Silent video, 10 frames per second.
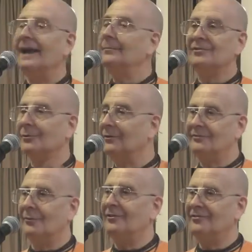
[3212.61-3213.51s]
am so
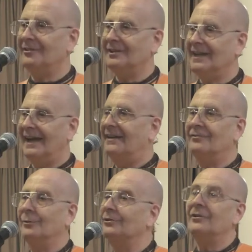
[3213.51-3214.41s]
unfortunate, I have
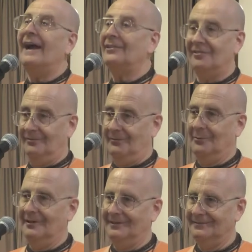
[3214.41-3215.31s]
no attraction for
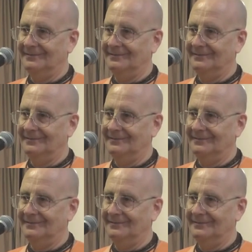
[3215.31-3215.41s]
it.